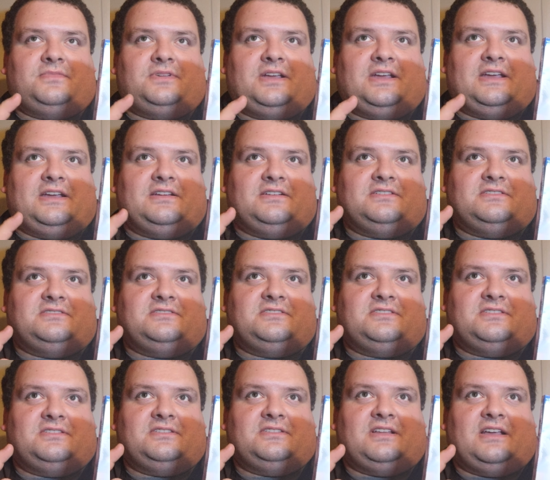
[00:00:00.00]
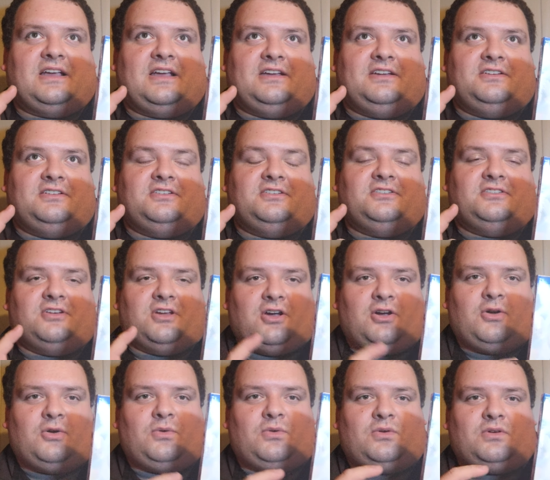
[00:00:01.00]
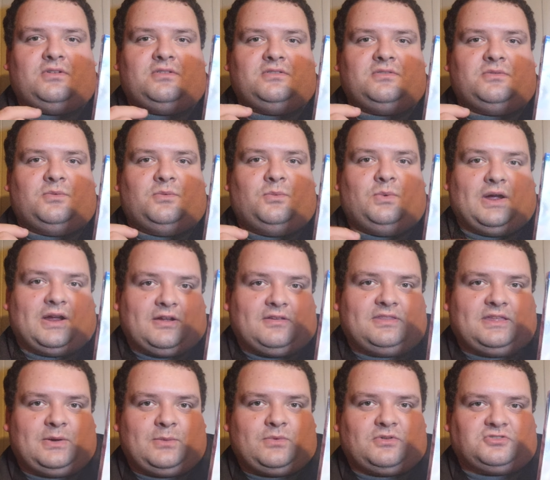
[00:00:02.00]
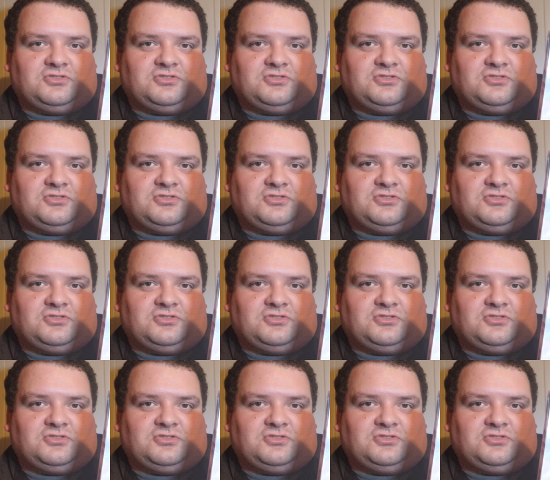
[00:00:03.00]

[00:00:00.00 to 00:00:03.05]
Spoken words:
and I know where they were